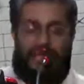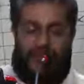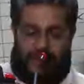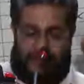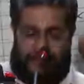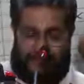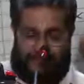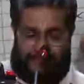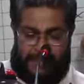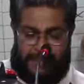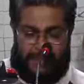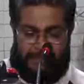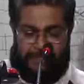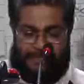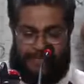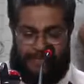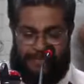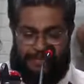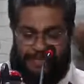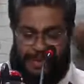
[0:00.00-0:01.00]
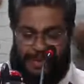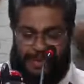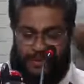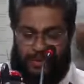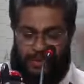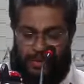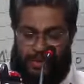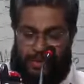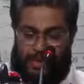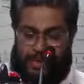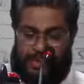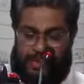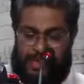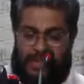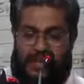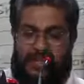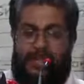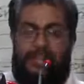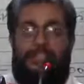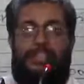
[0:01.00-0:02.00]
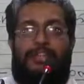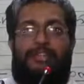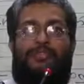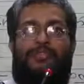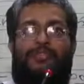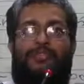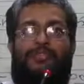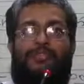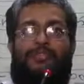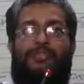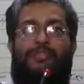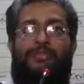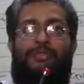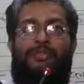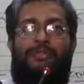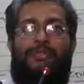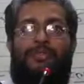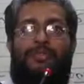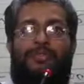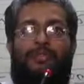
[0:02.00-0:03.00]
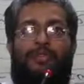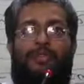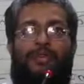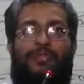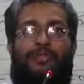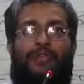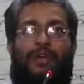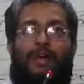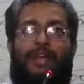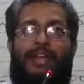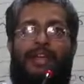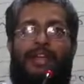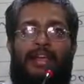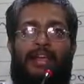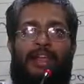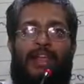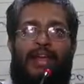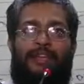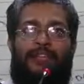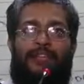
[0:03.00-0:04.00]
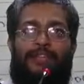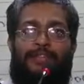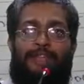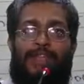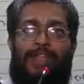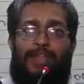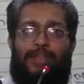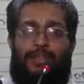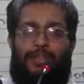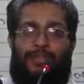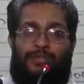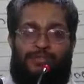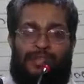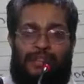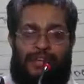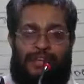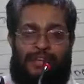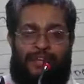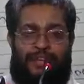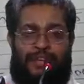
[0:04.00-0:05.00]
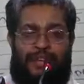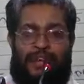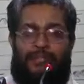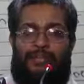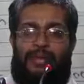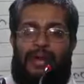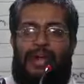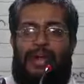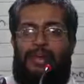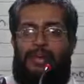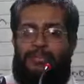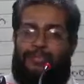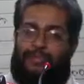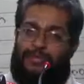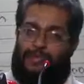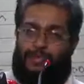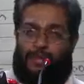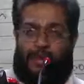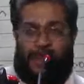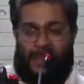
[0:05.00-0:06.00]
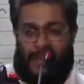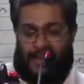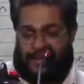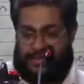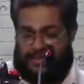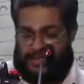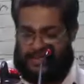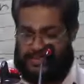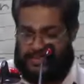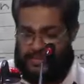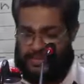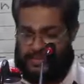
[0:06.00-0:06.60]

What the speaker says: NPV per old share is equal to 40,50,000 divided by 4 lakhs.